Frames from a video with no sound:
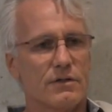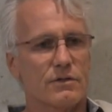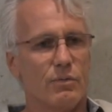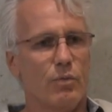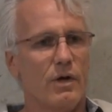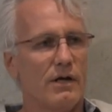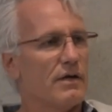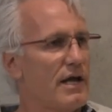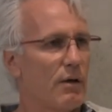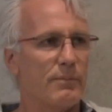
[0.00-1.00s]
so we went
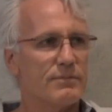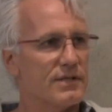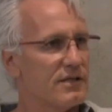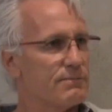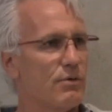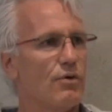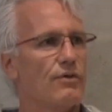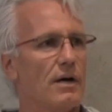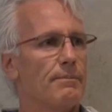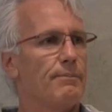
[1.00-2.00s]
in, I helped him set his
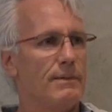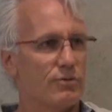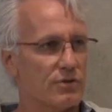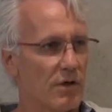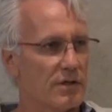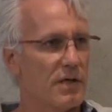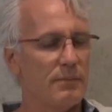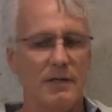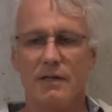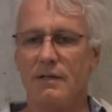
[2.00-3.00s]
booth up. People start
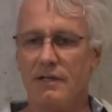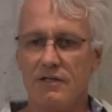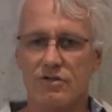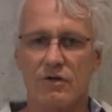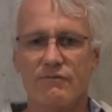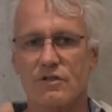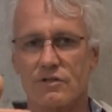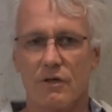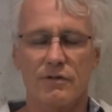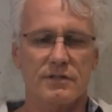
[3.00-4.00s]
coming in and he'd serve the
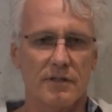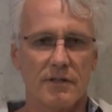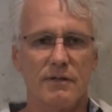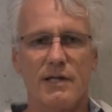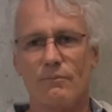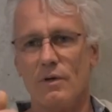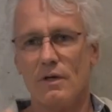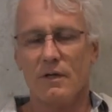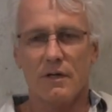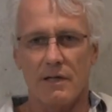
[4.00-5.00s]
salsa. And then
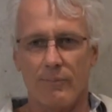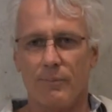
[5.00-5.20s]
a